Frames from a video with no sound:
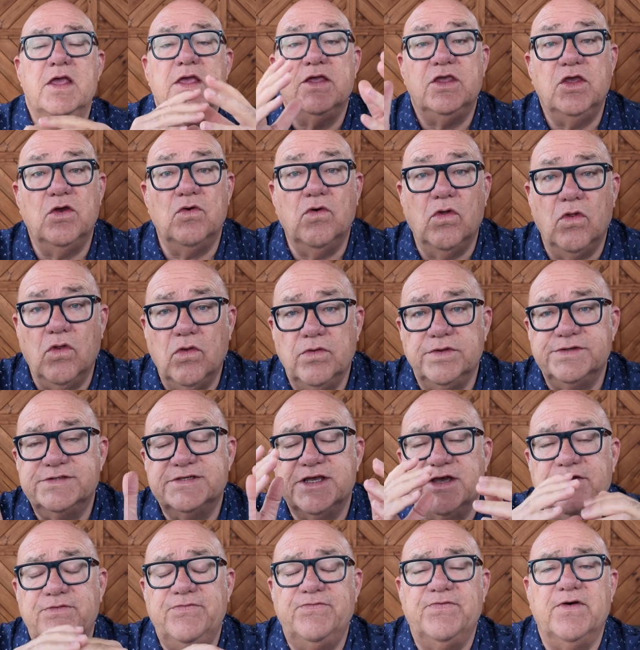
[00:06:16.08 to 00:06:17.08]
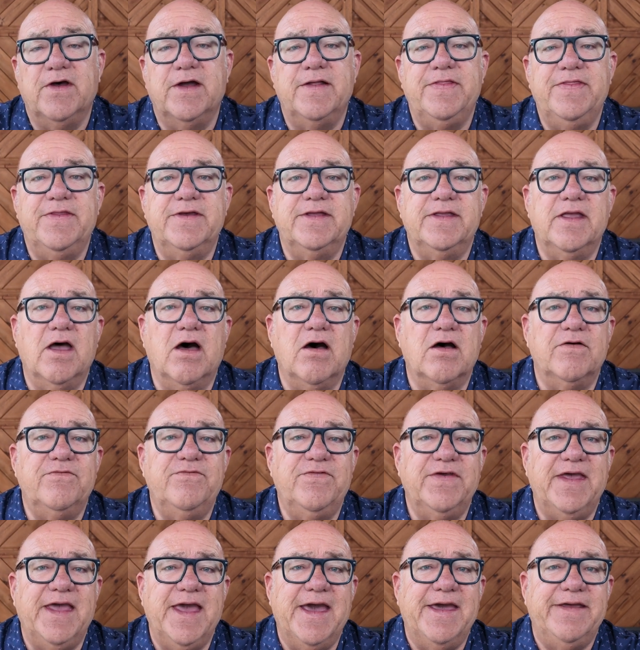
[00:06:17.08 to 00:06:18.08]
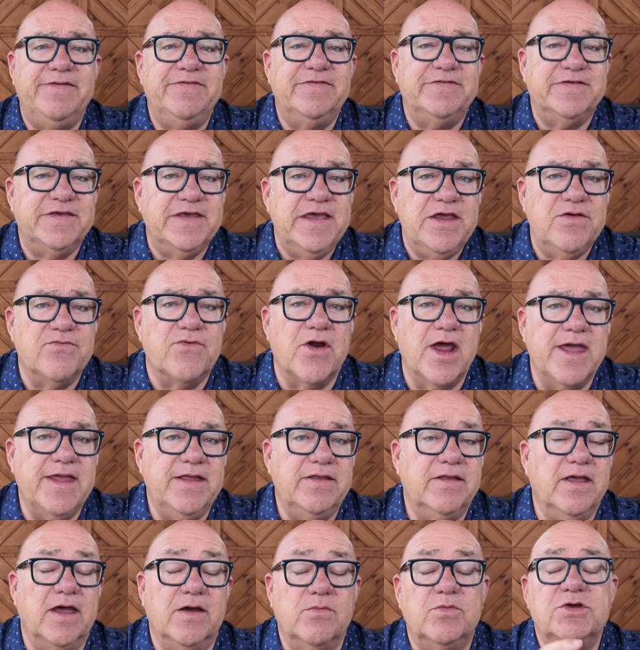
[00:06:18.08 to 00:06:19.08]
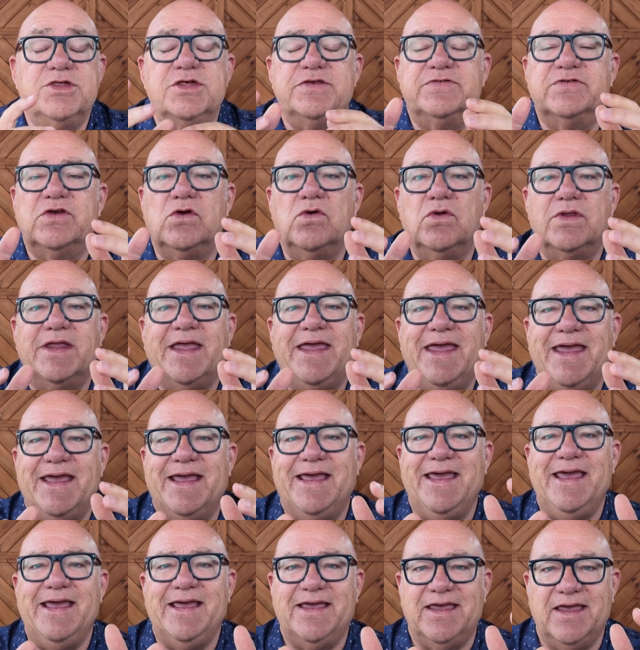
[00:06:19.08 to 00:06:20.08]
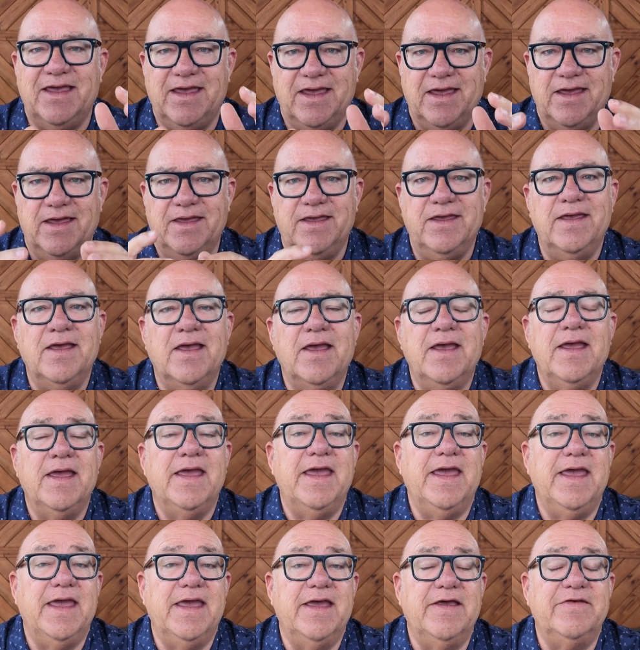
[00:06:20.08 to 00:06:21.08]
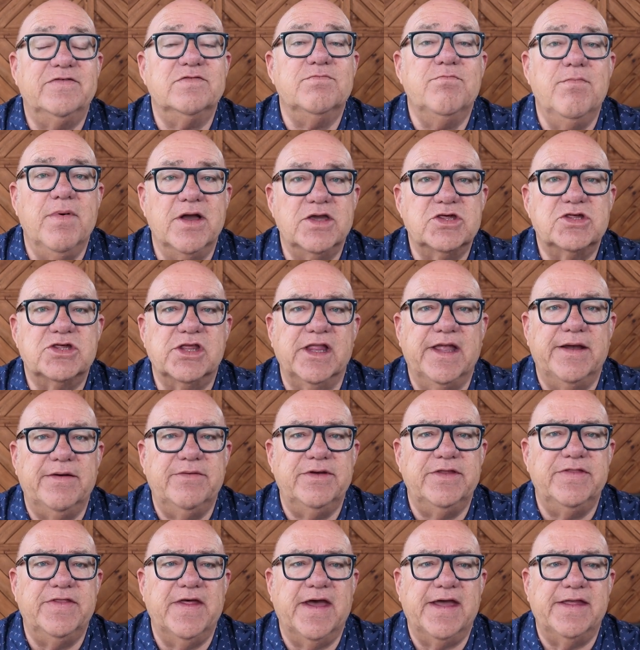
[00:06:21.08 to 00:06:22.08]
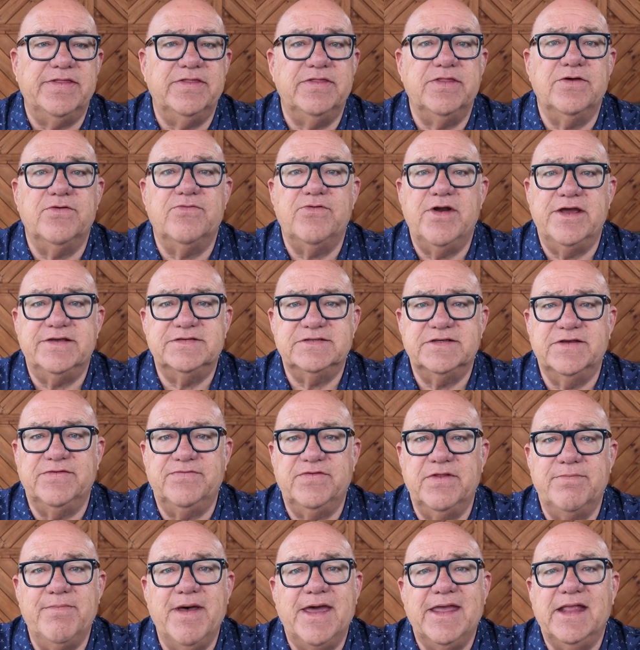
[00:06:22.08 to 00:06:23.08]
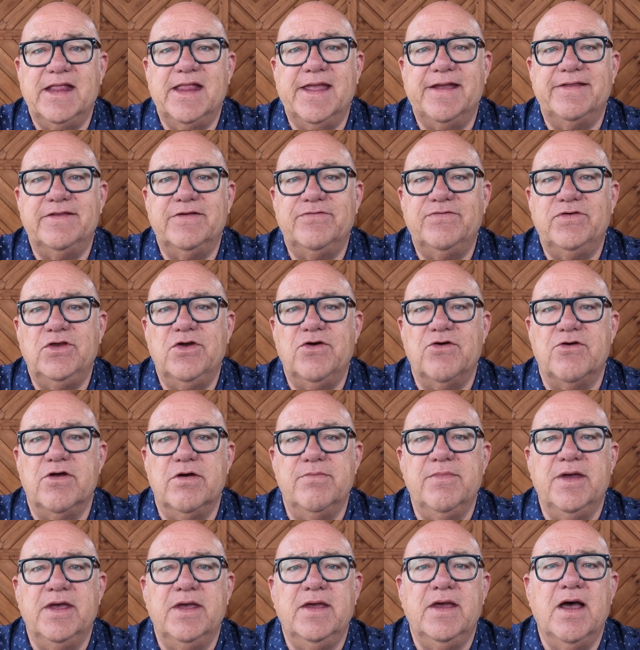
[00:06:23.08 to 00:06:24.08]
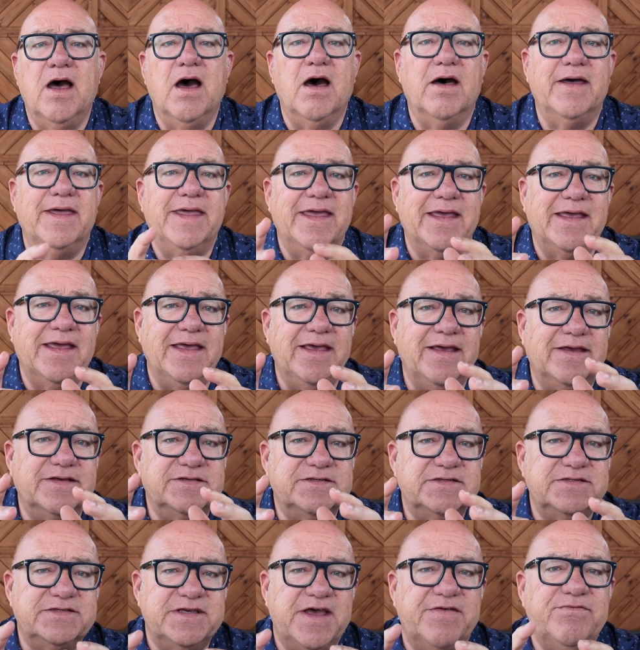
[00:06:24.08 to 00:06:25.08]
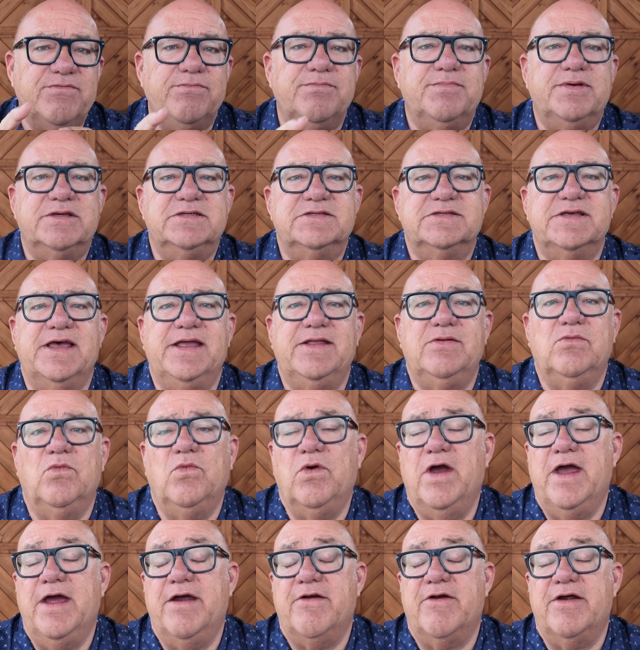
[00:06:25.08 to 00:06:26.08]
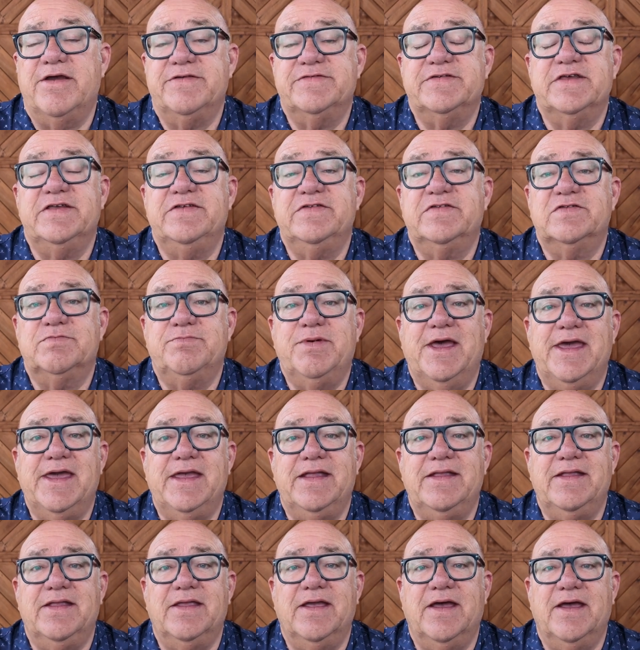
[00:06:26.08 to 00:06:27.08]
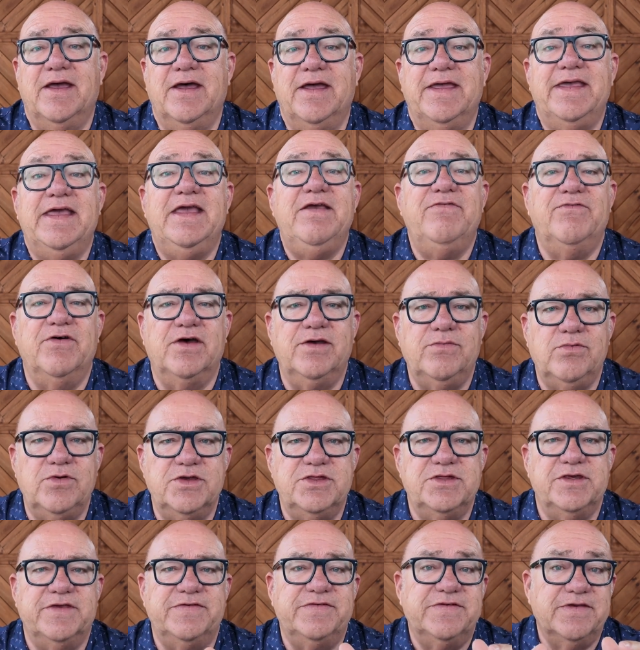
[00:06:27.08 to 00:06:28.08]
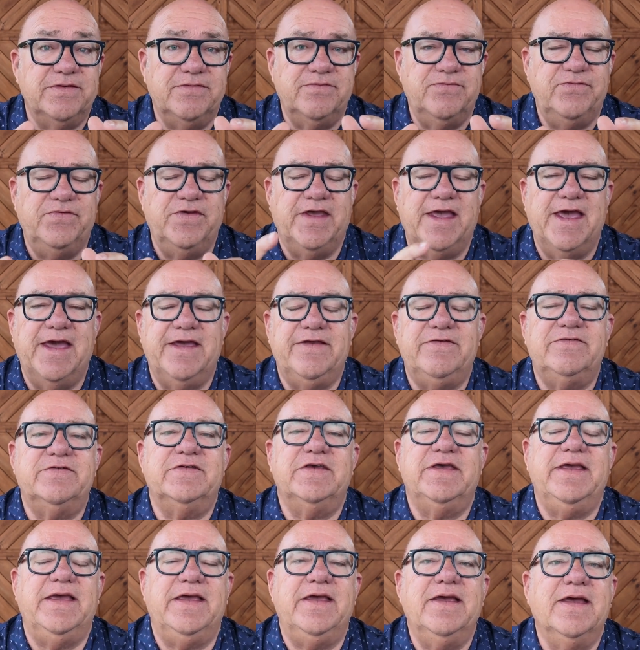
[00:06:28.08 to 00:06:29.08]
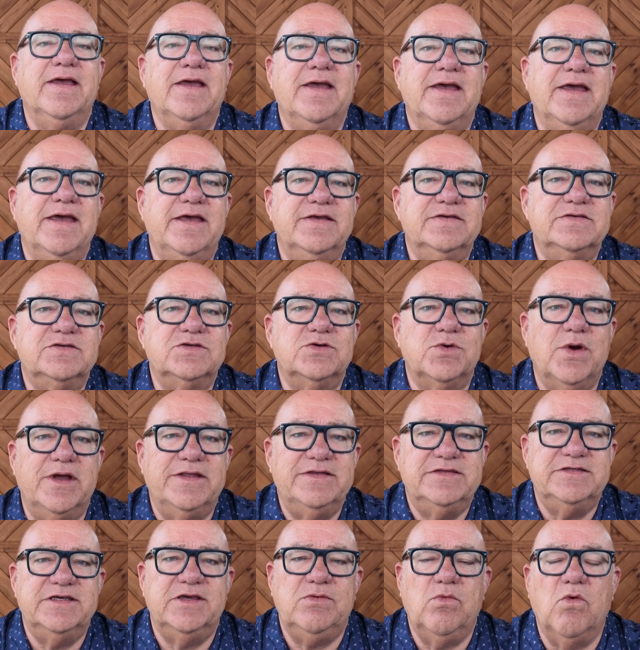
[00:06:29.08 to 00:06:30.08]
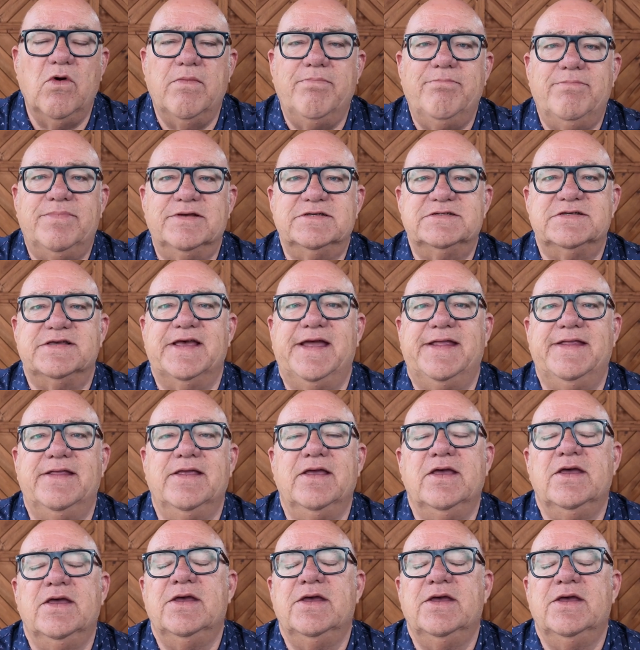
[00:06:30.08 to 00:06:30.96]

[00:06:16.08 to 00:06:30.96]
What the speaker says: You'll also find that our VAT rate, which is called IGIC here, is much lower than the rest of the mainland of Europe. Our IGIC is 7%, whereas in Spain, IVA, which is VAT, is 21%.